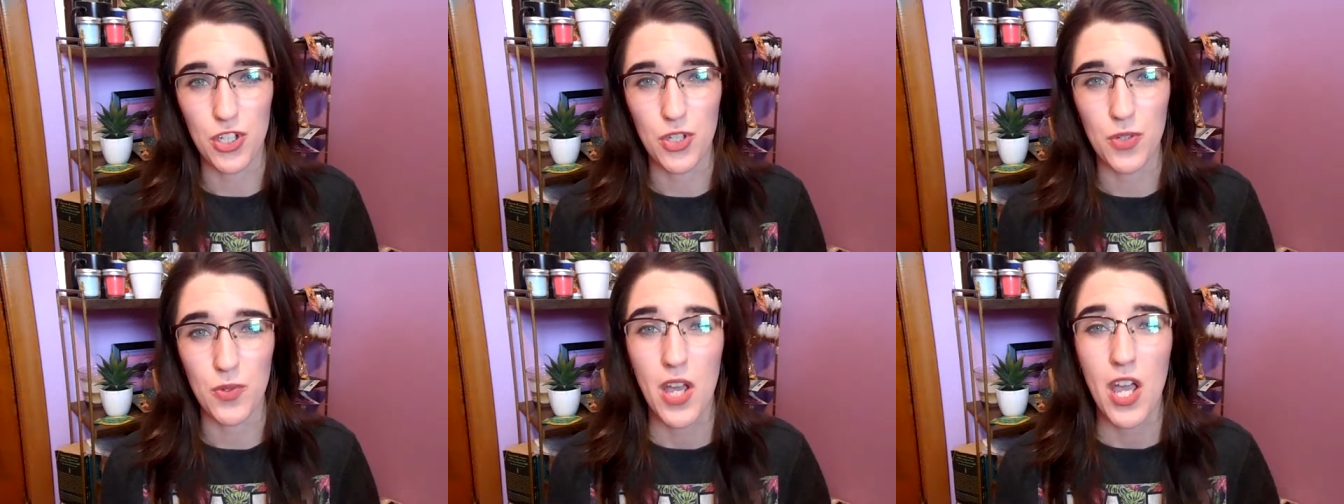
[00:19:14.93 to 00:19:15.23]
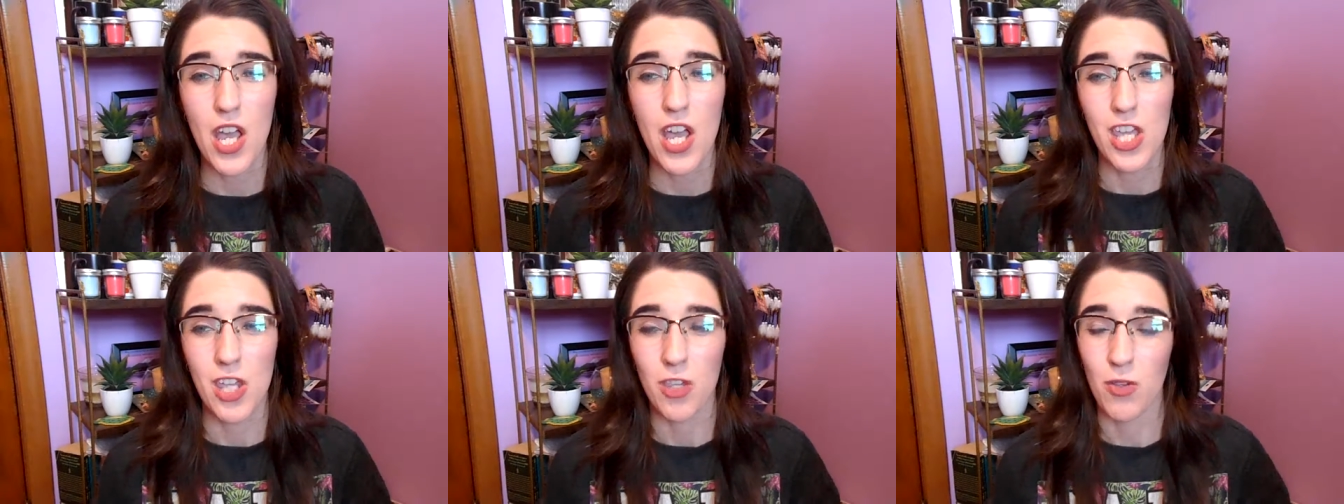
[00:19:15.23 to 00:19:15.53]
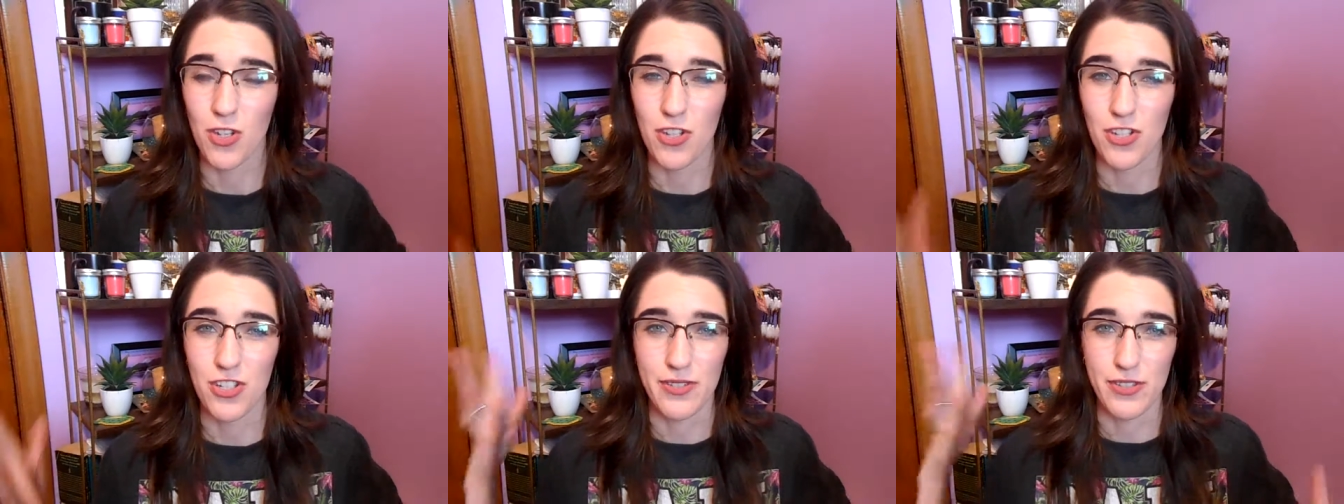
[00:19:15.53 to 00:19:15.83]
You
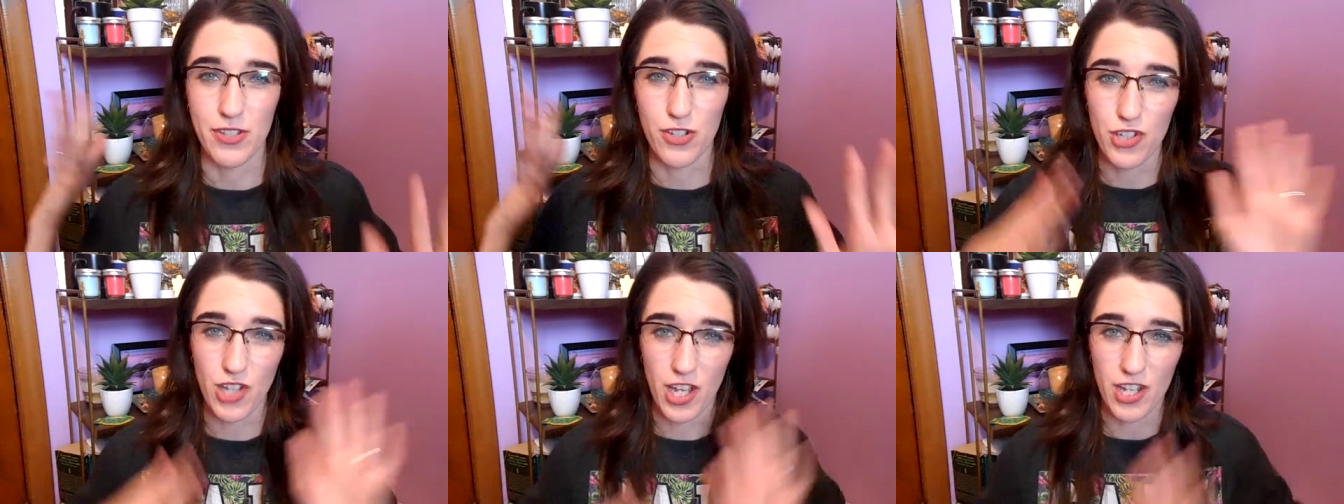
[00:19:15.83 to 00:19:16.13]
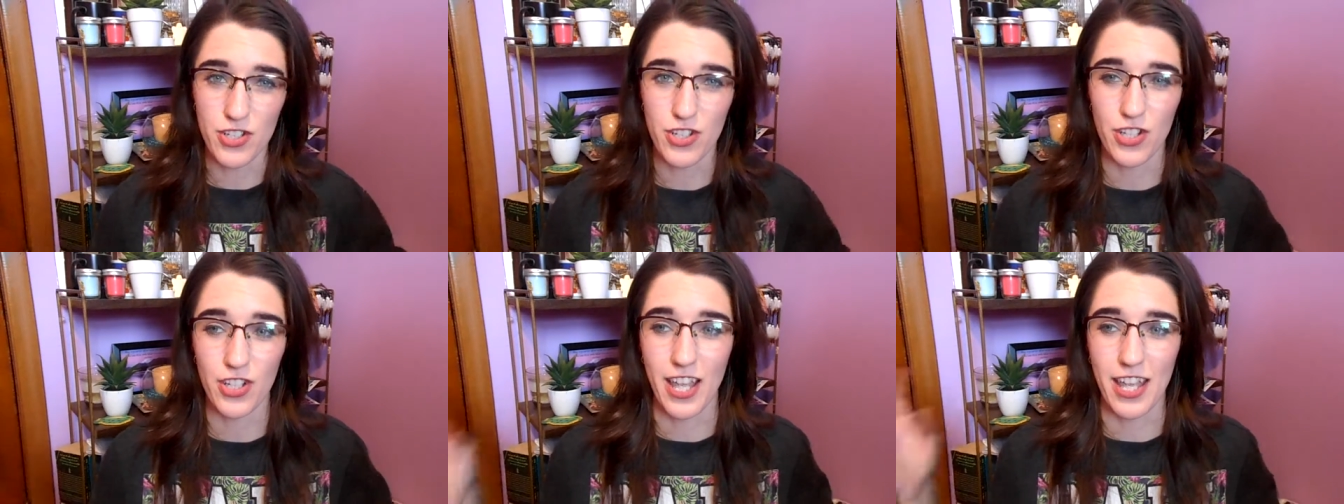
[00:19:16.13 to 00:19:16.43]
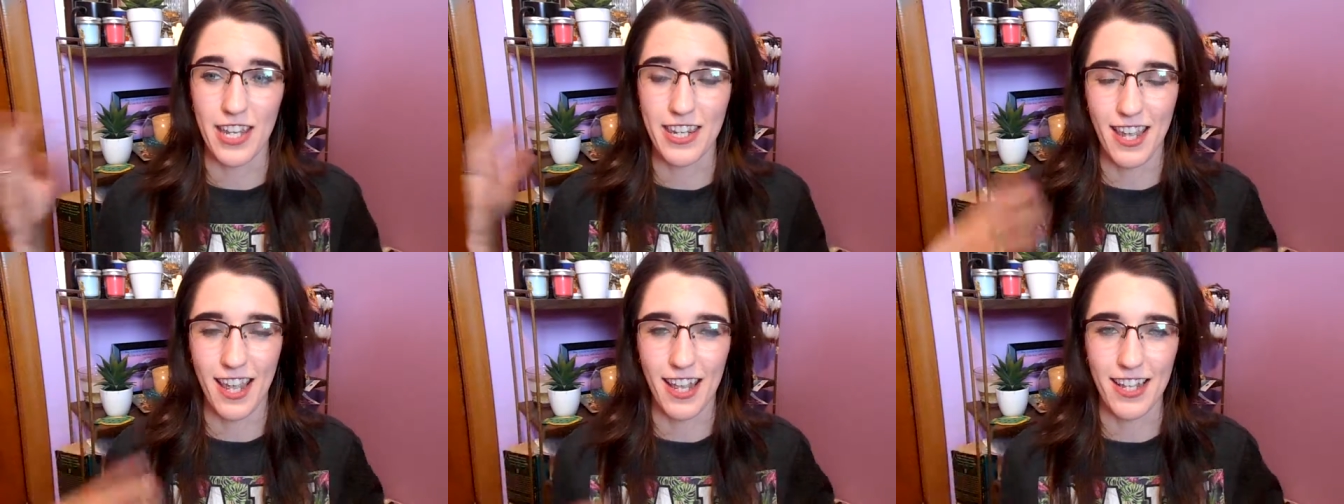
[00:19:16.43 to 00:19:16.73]
want to do something gentle
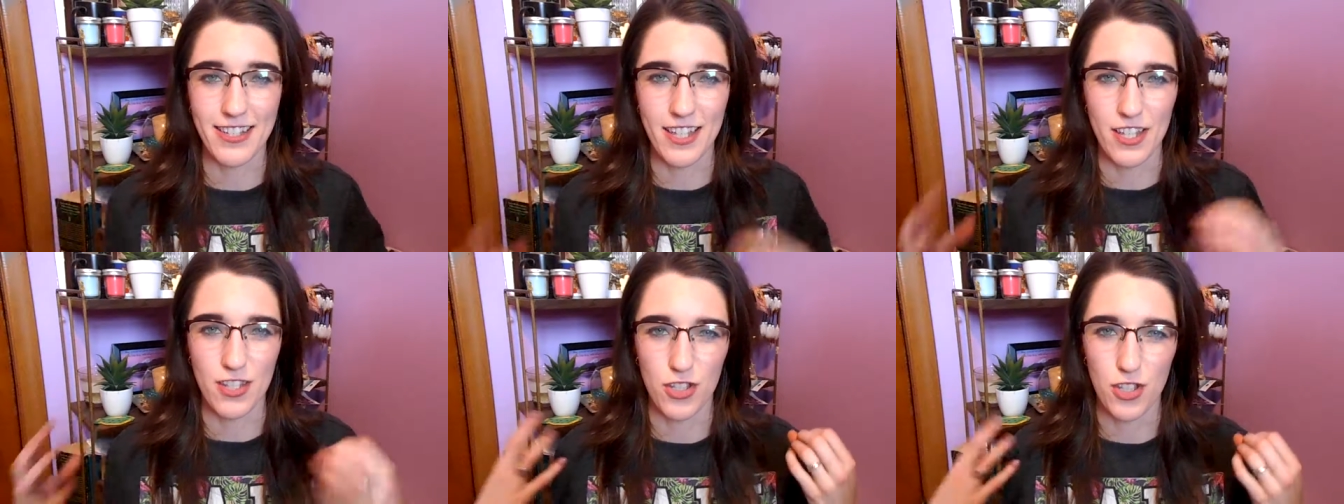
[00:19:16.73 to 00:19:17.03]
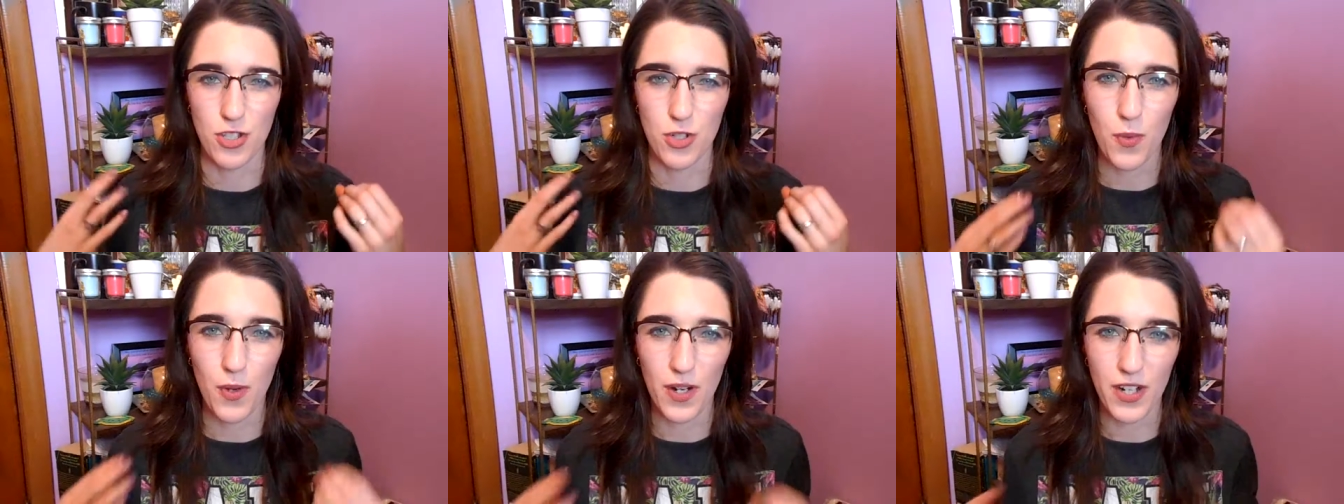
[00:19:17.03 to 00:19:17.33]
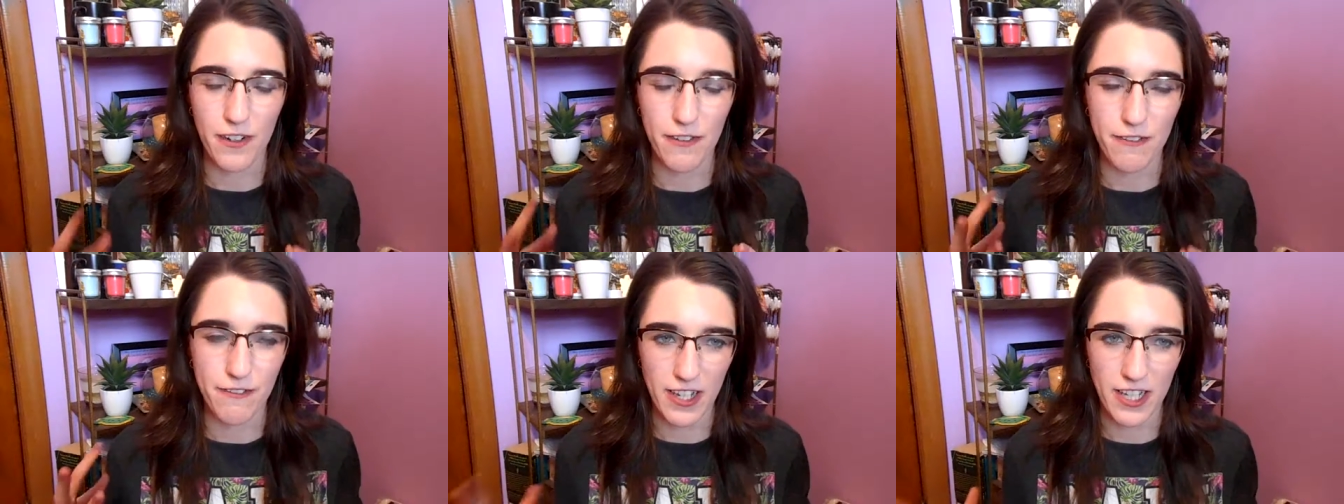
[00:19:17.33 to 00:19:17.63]
and nice and you don't want
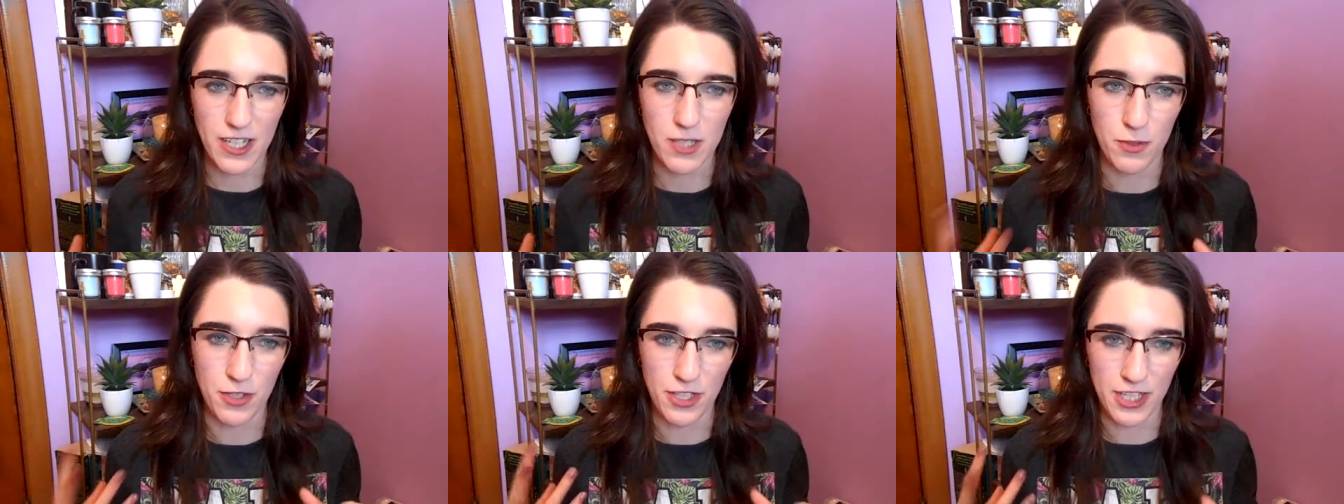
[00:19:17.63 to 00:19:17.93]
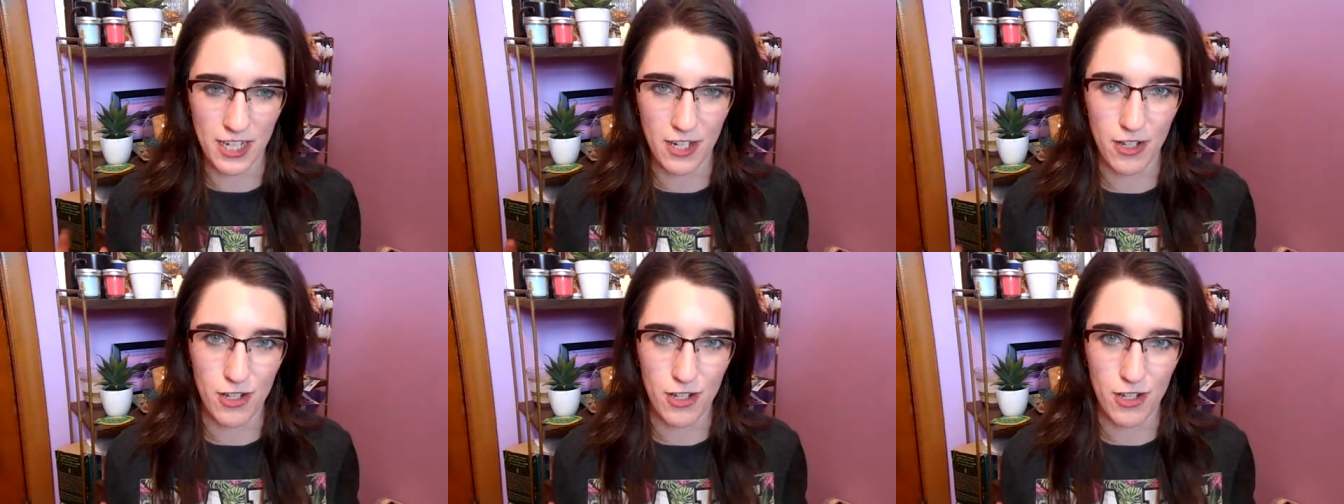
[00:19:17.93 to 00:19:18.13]
your face when you get out